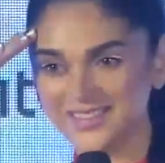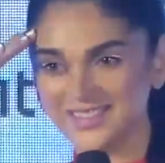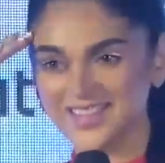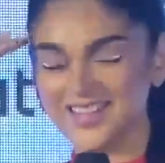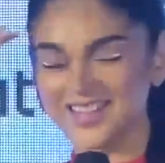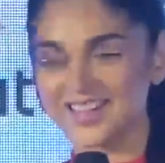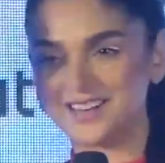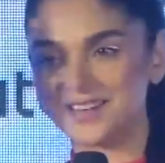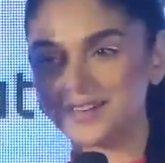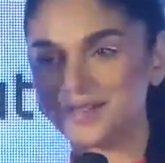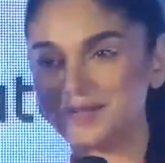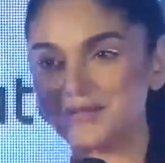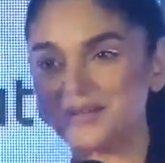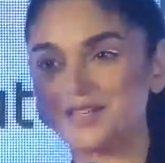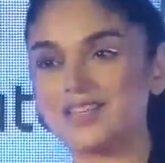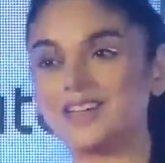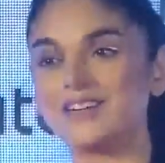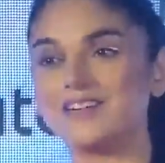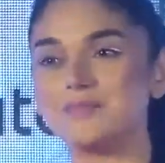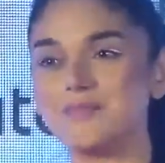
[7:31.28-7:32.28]
I can't remember,
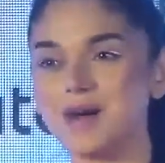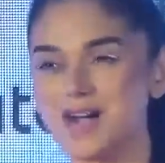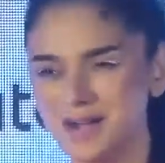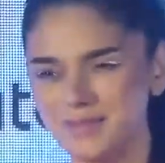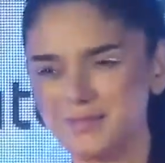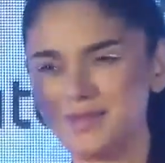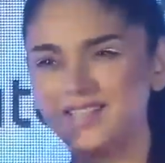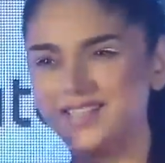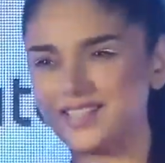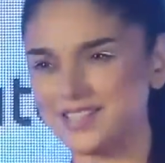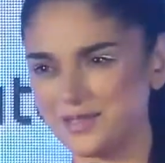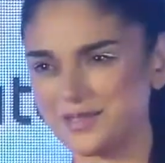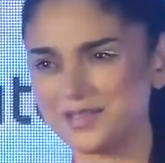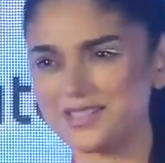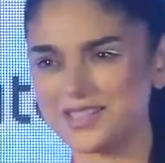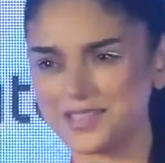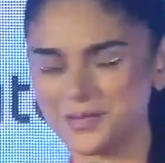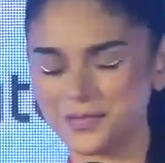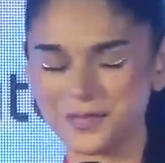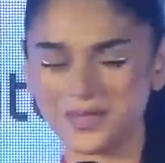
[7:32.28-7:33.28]
near
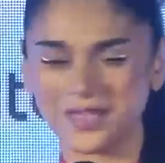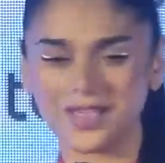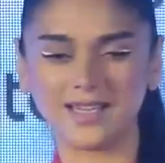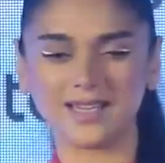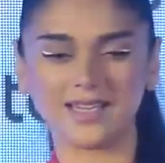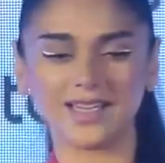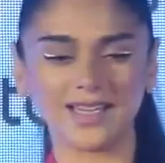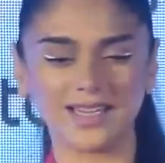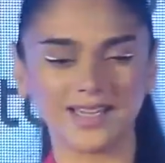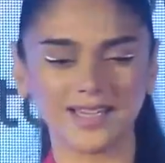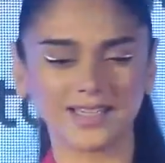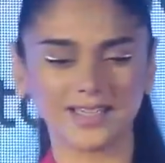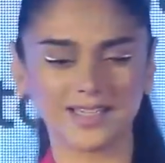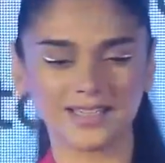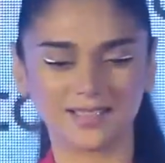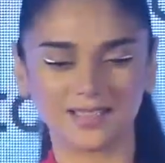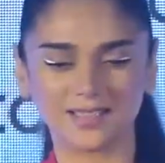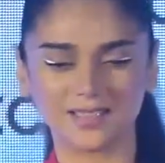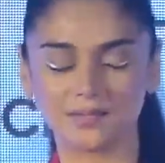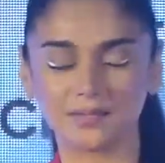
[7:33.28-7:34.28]
Mahabaleshwar somewhere. And
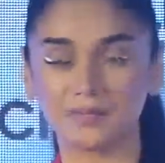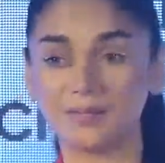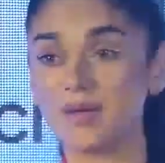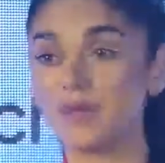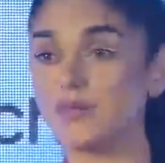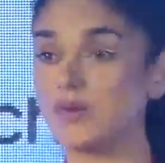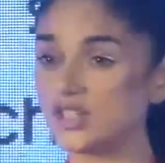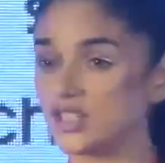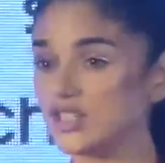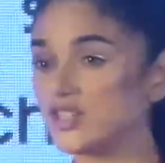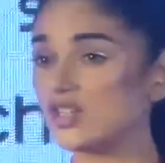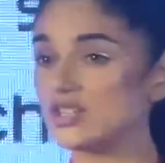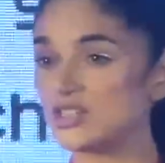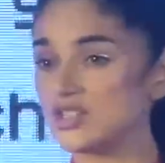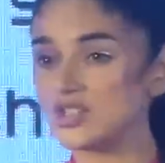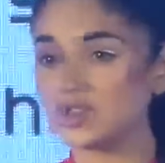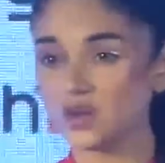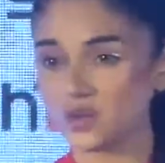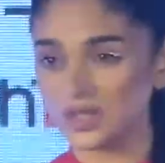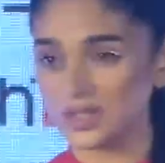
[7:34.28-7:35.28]
uh, my watch got
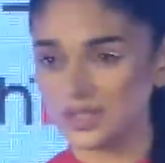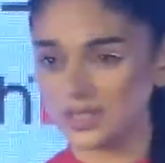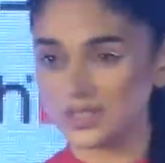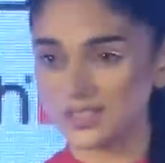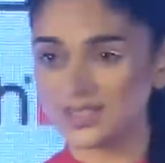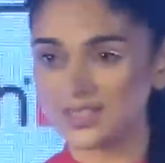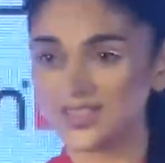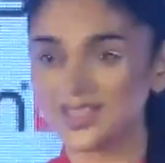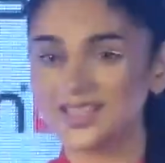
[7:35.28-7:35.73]
stolen.